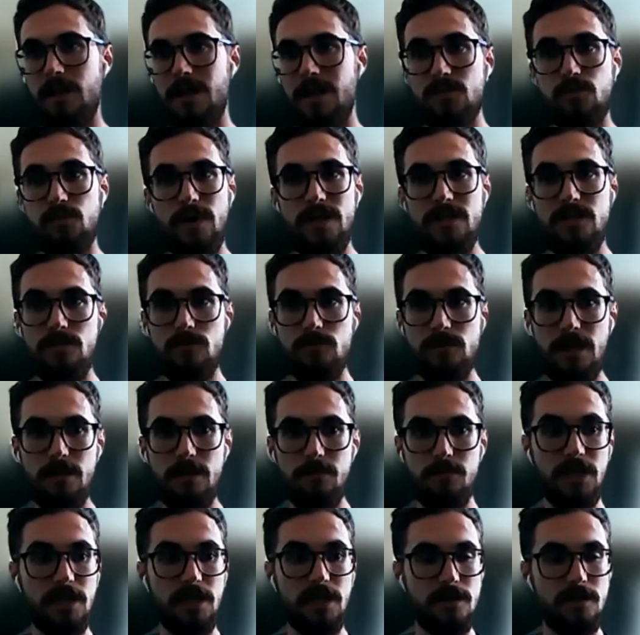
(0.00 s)
and that's way too
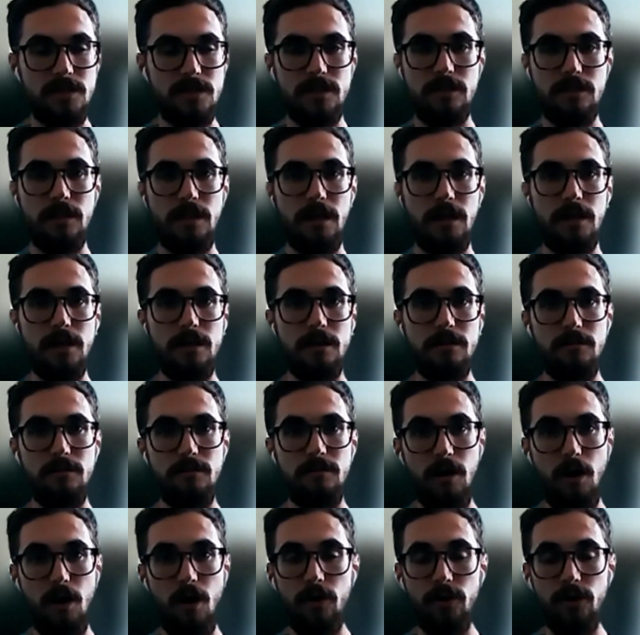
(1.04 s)
late because they
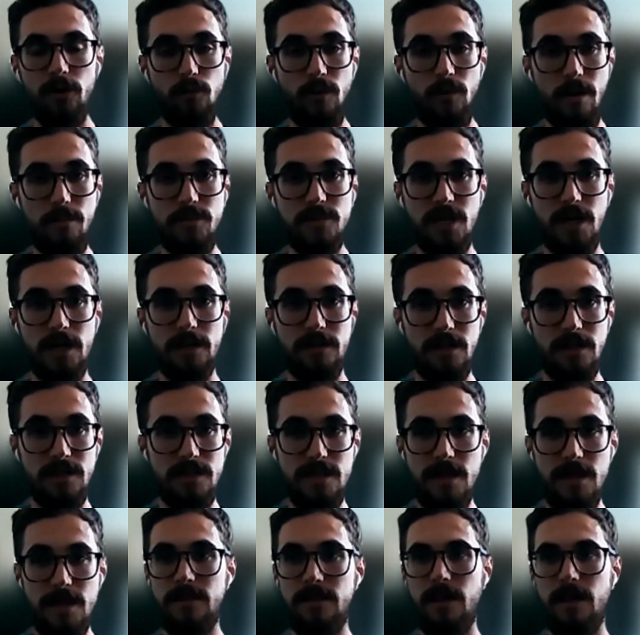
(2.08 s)
on their website they
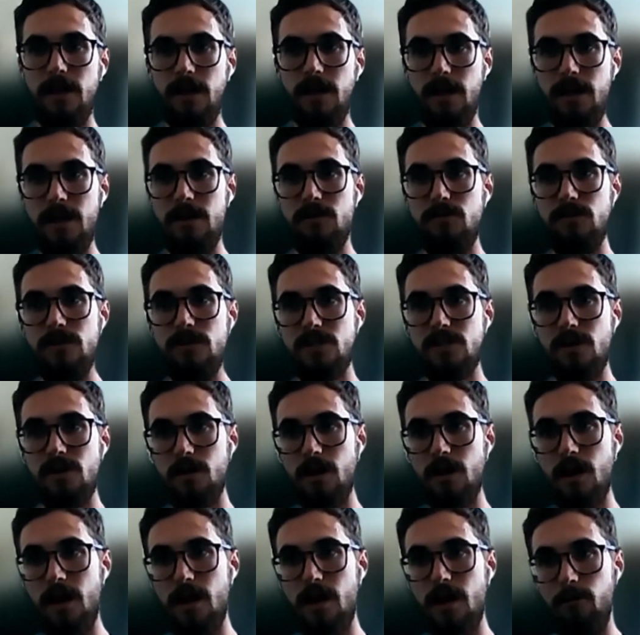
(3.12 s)
said that hey we
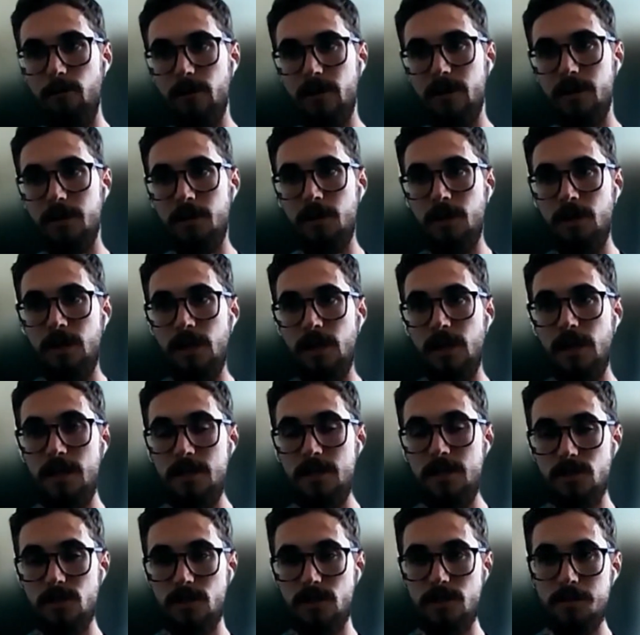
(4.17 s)
start hiring
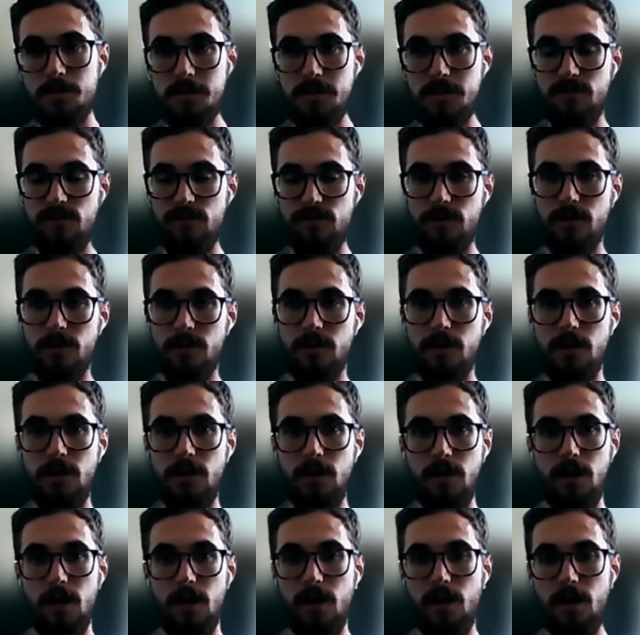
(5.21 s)
interns for
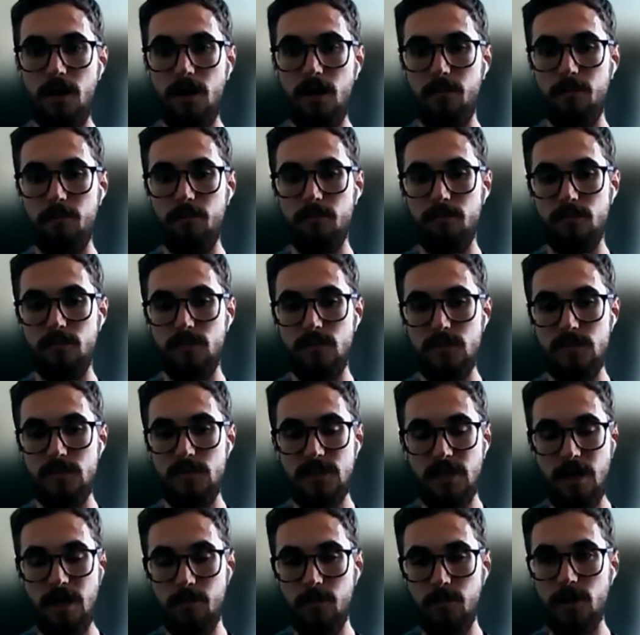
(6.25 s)
um,
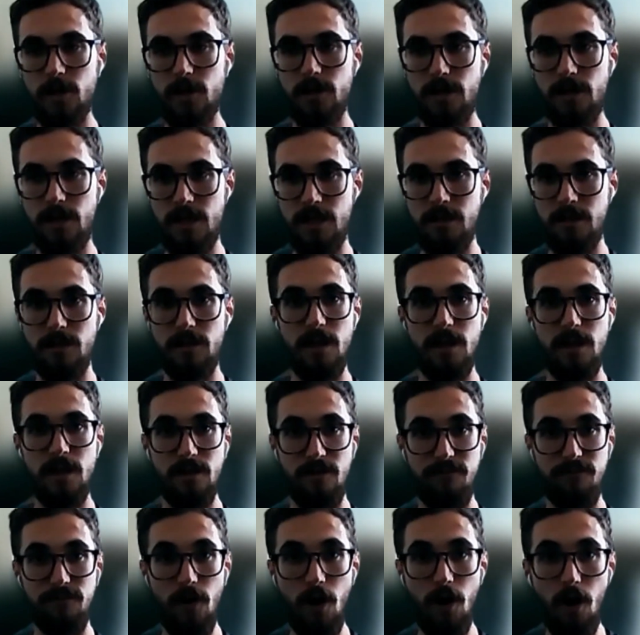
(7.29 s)
summer in in
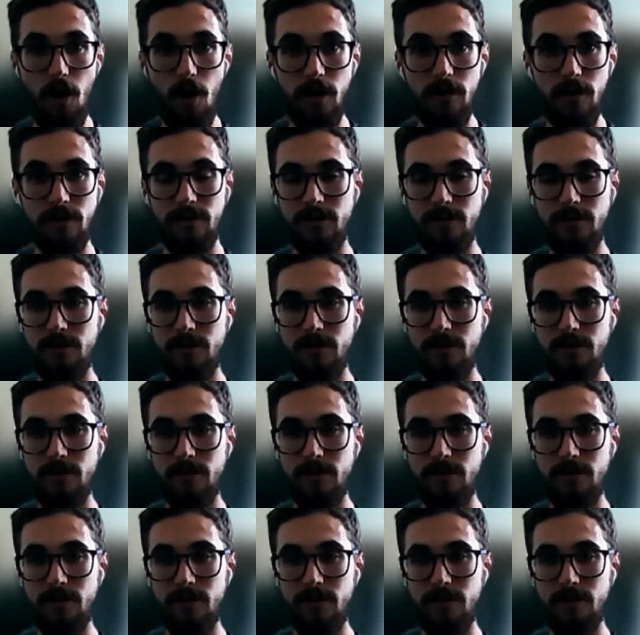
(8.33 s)
the fall